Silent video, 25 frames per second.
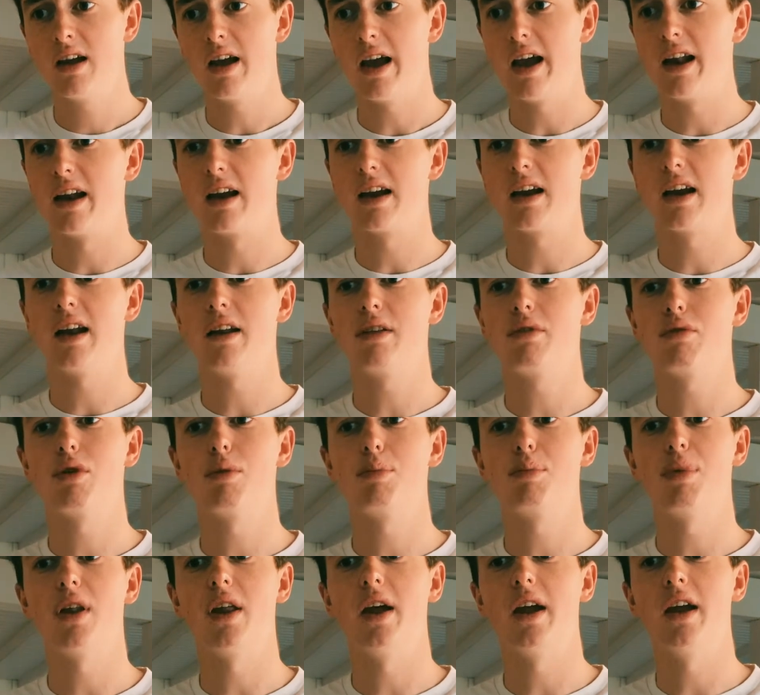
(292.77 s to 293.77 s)
and it gets
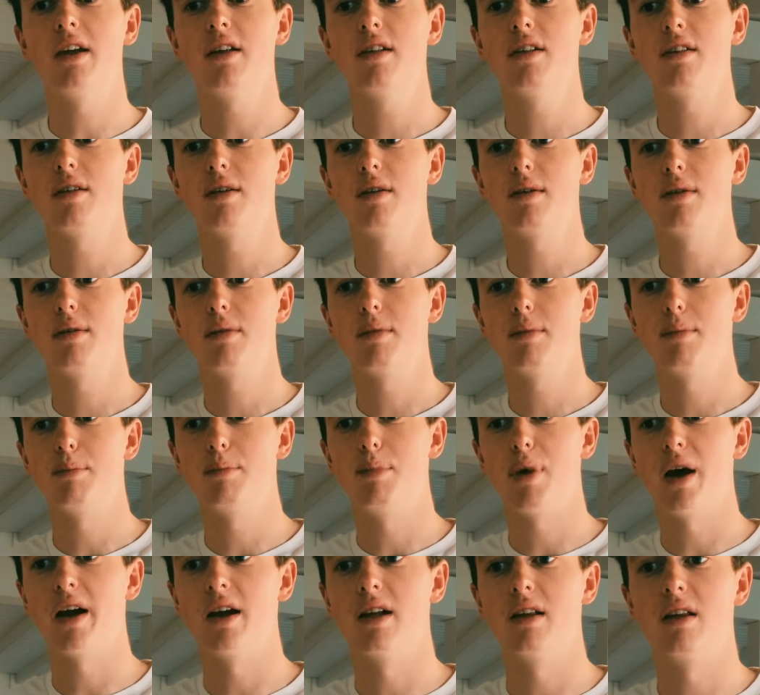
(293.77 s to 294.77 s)
replaced
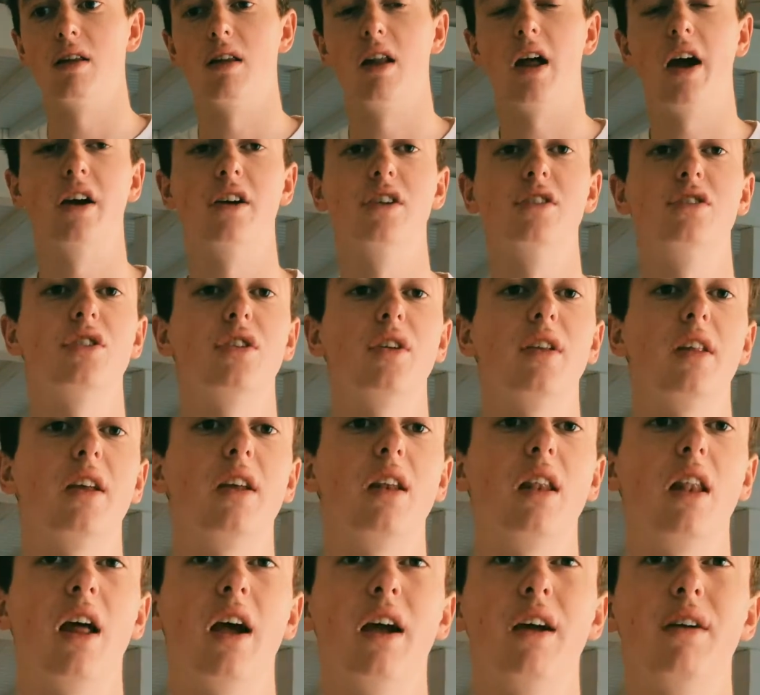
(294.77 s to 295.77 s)
by a
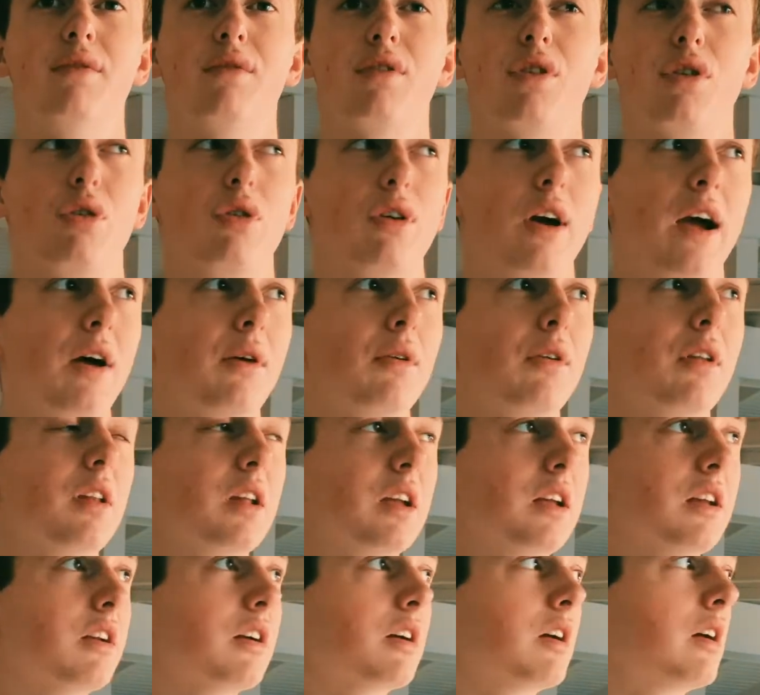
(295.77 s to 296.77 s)
larger-than-life crowd
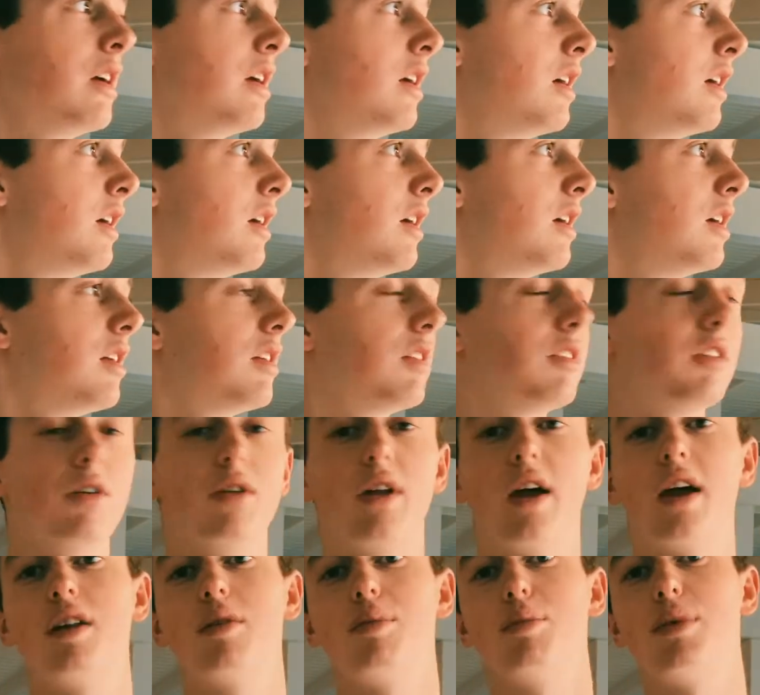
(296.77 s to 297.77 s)
leader. So
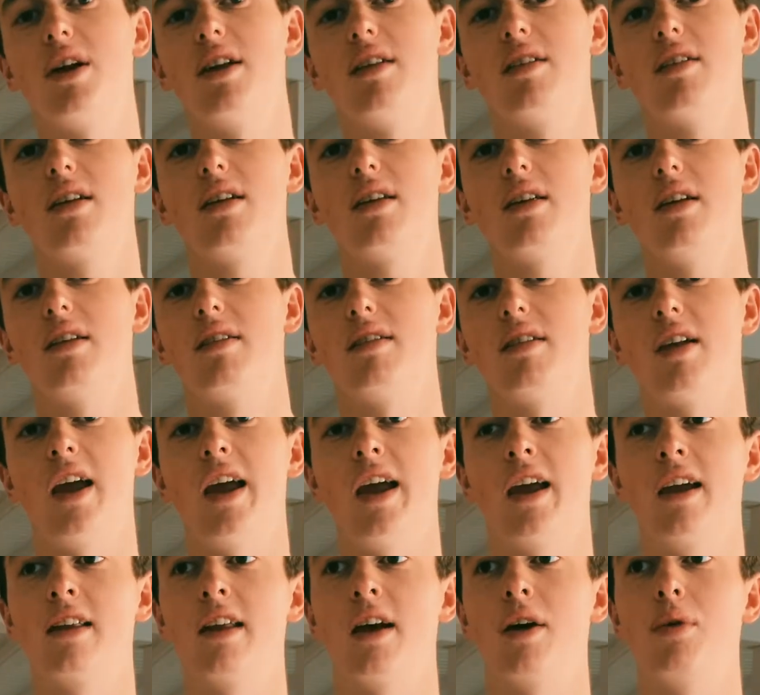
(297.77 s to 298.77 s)
that's basically
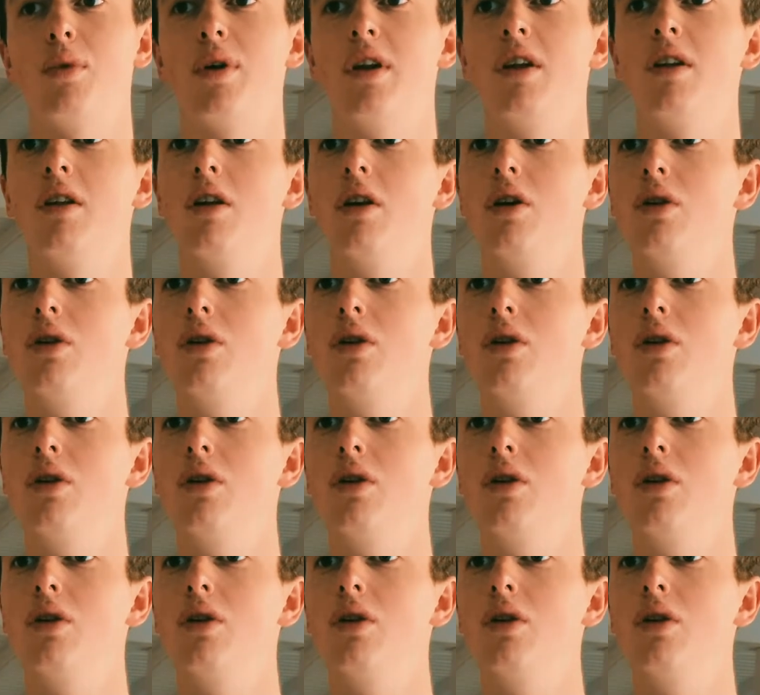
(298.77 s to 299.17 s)
saying that we